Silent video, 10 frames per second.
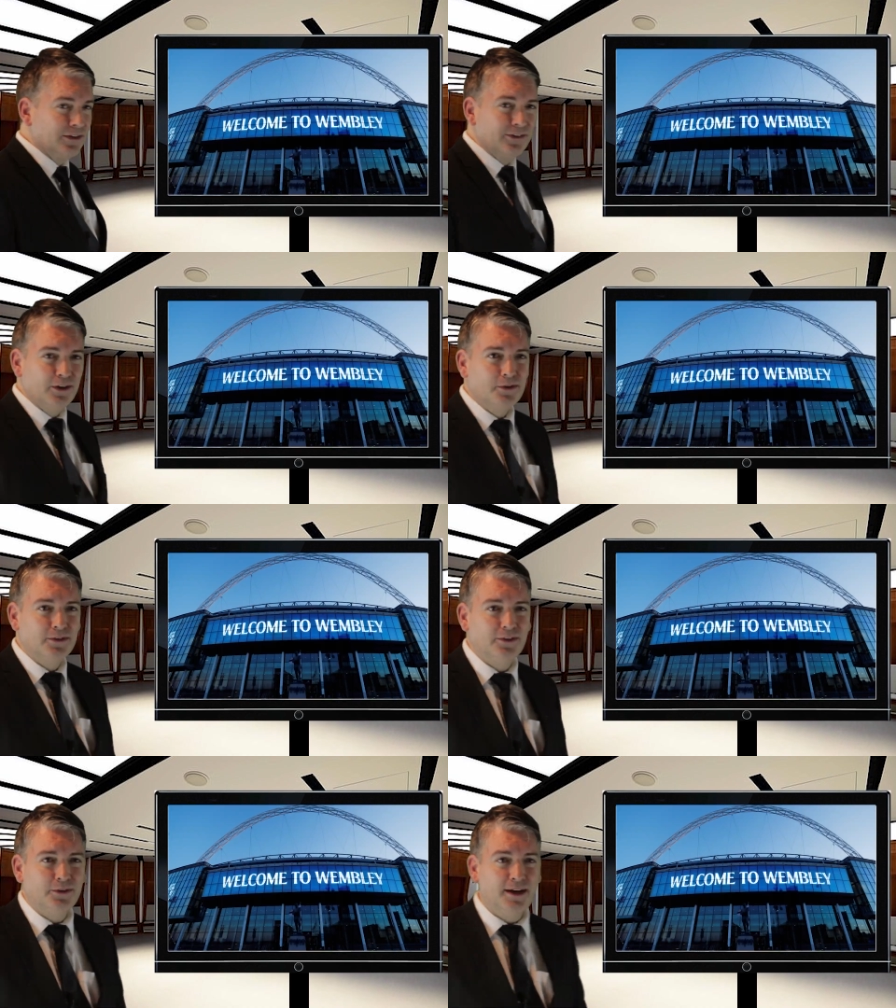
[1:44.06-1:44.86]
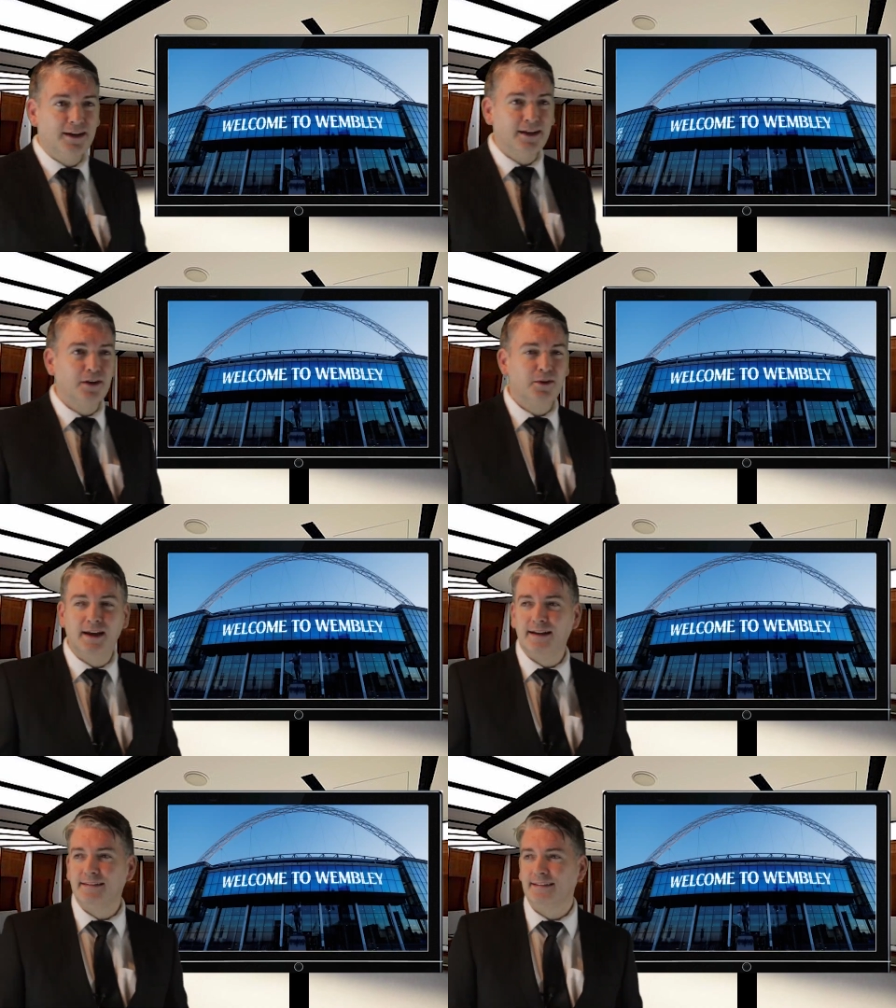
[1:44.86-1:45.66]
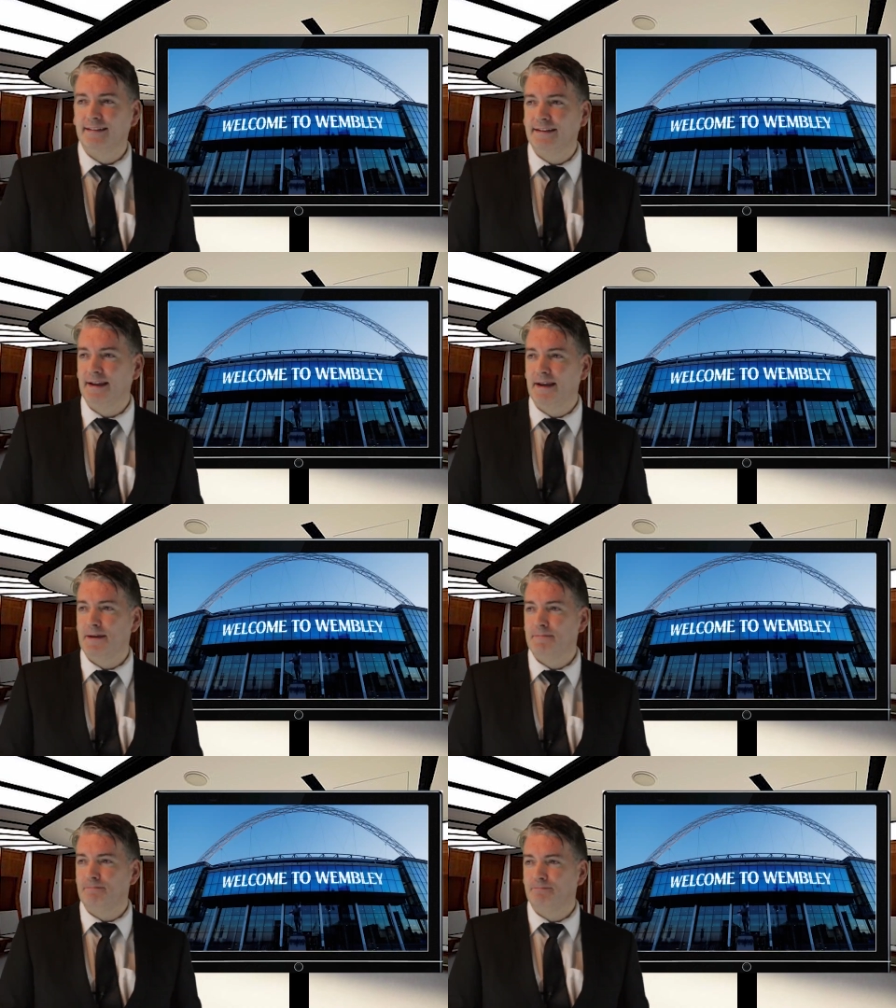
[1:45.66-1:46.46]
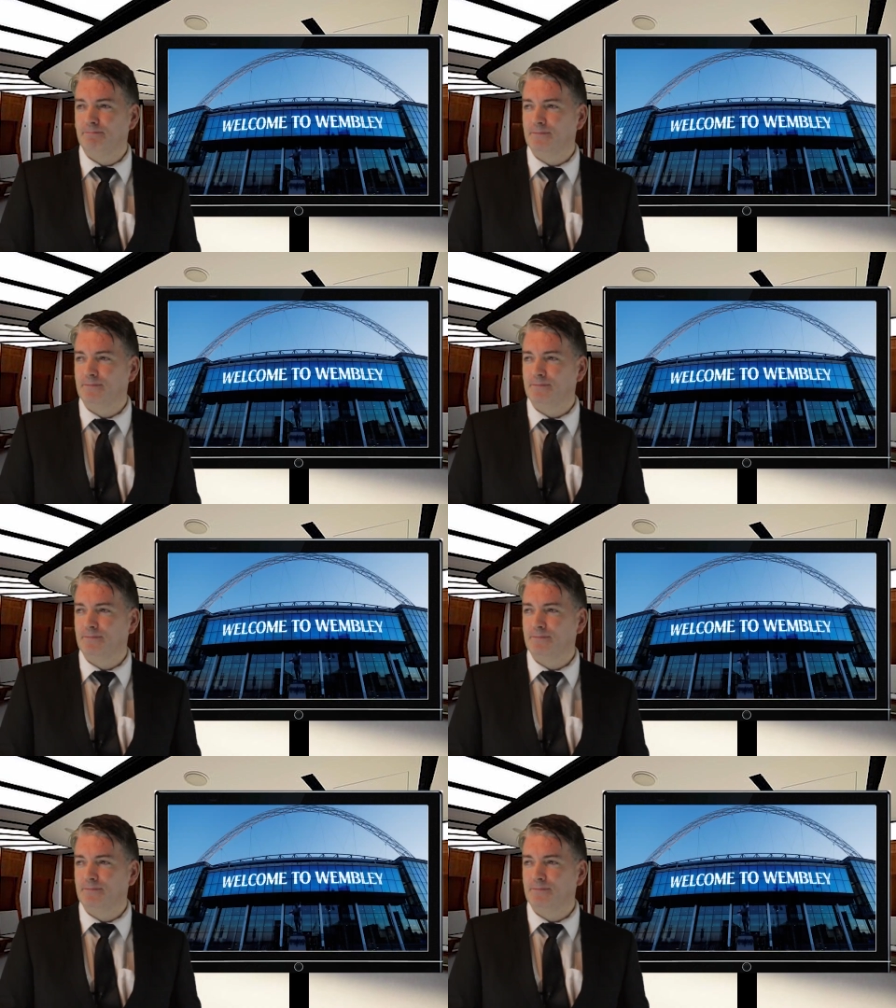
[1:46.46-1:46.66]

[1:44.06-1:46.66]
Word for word: So, so there you go, lads. Um,